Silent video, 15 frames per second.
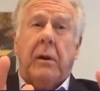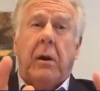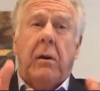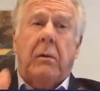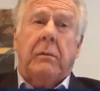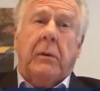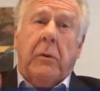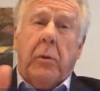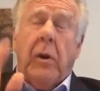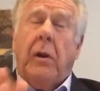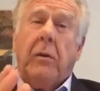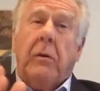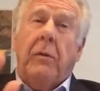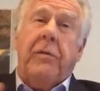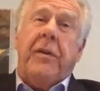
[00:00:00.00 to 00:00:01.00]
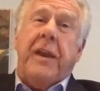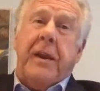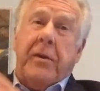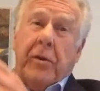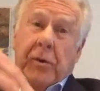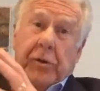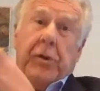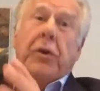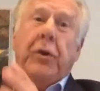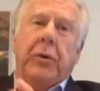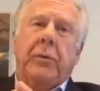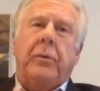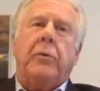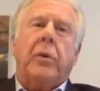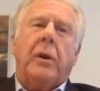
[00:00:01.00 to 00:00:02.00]
call Critical Thinker
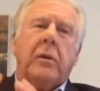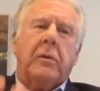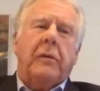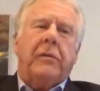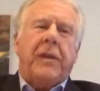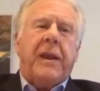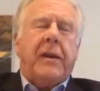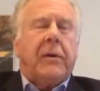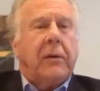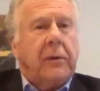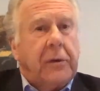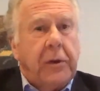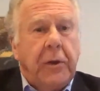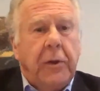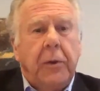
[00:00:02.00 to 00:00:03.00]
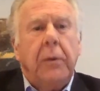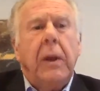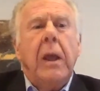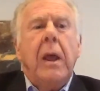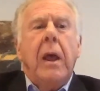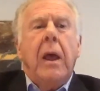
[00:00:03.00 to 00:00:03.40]
2,